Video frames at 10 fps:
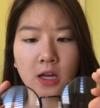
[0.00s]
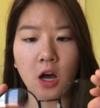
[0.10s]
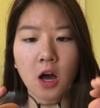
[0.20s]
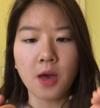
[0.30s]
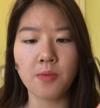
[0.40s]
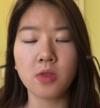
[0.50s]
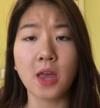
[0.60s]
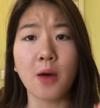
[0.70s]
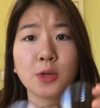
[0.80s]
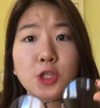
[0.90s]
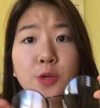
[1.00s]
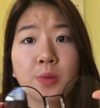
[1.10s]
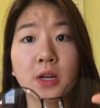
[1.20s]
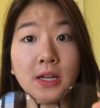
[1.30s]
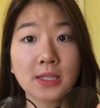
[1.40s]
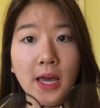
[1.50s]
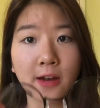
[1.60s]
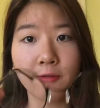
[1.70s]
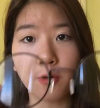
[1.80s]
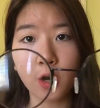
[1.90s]
got that I was super
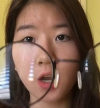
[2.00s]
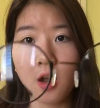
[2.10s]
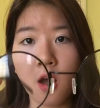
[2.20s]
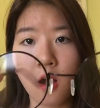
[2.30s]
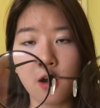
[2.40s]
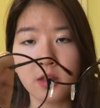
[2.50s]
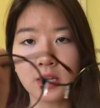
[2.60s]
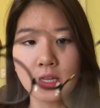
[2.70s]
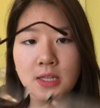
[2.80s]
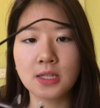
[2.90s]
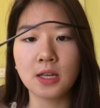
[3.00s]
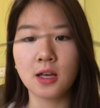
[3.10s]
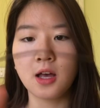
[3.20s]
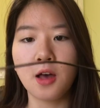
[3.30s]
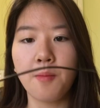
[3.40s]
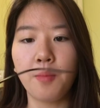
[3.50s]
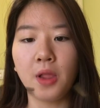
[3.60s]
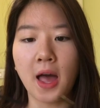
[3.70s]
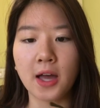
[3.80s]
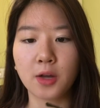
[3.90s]
excited for are these
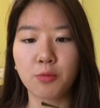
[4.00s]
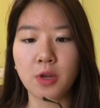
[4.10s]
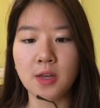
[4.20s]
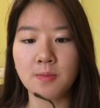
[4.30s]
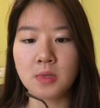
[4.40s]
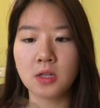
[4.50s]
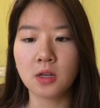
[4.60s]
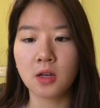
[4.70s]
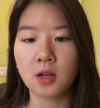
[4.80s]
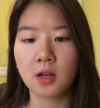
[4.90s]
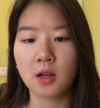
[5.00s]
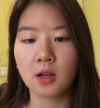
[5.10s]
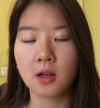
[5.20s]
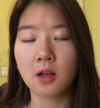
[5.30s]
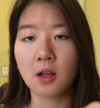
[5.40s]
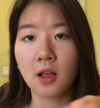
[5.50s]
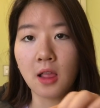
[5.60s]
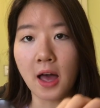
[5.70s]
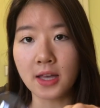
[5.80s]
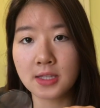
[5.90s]
black rimmed
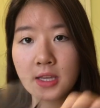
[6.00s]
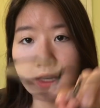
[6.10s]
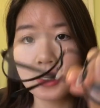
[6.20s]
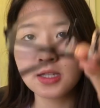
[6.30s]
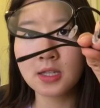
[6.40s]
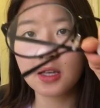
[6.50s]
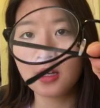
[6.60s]
glasses,